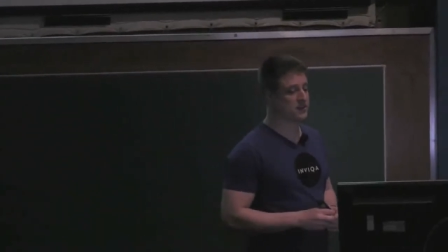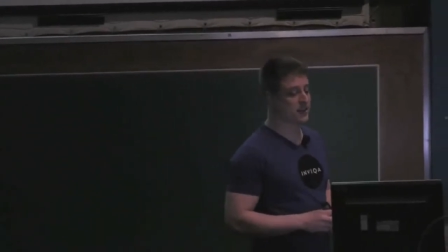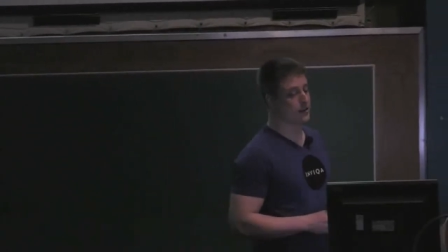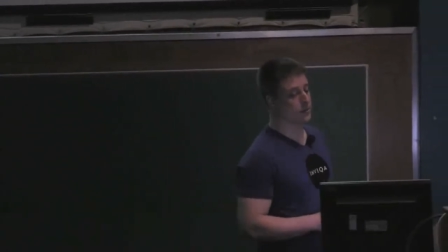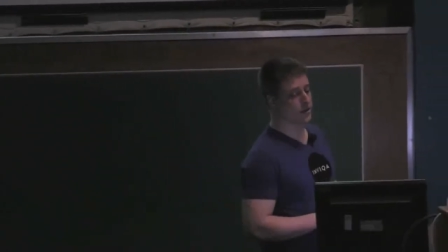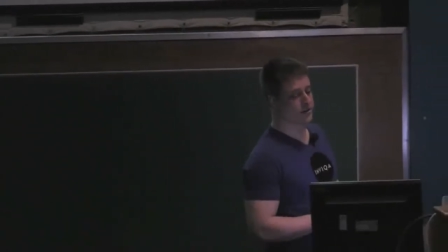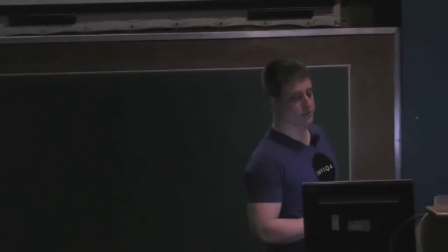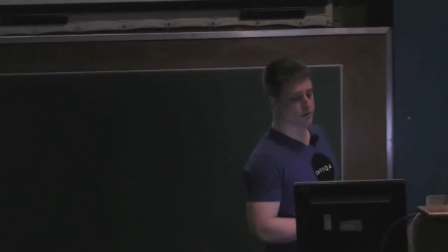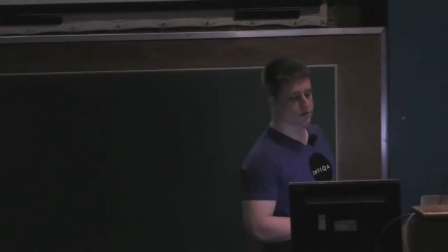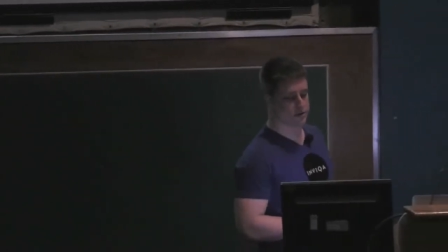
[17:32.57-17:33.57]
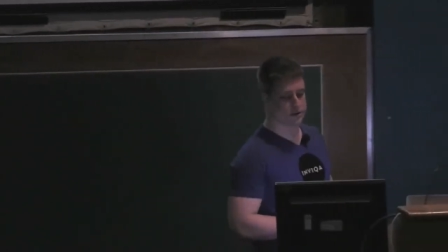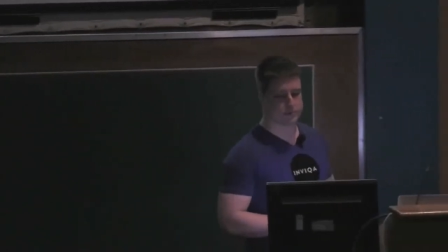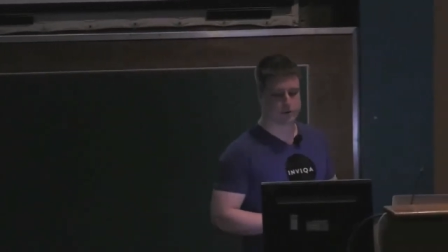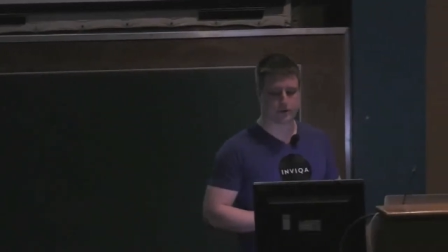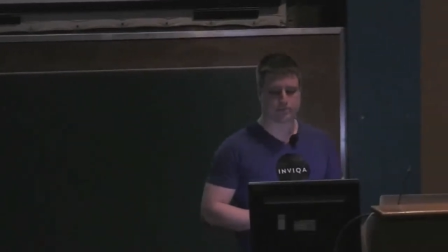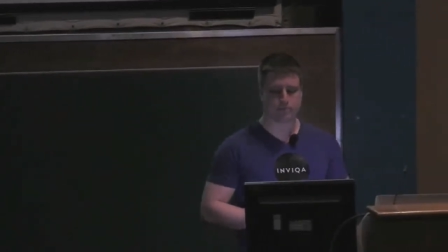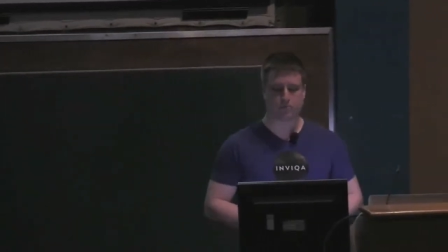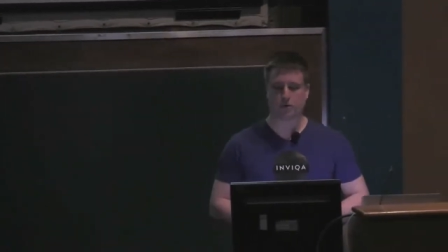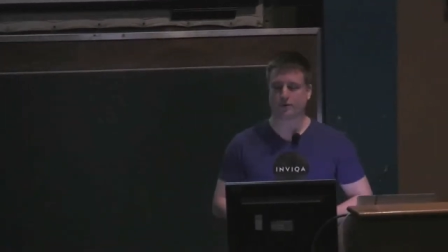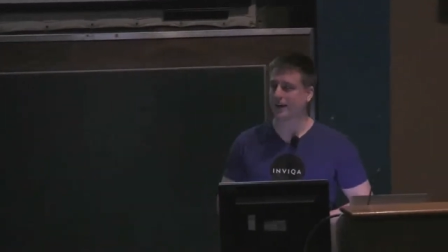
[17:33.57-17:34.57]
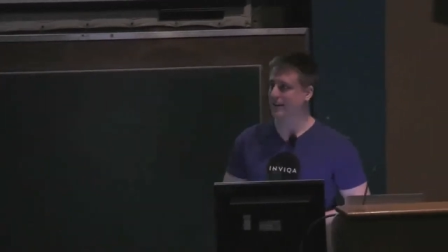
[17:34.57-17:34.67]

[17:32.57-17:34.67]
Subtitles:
to see the master branch at this point. But we've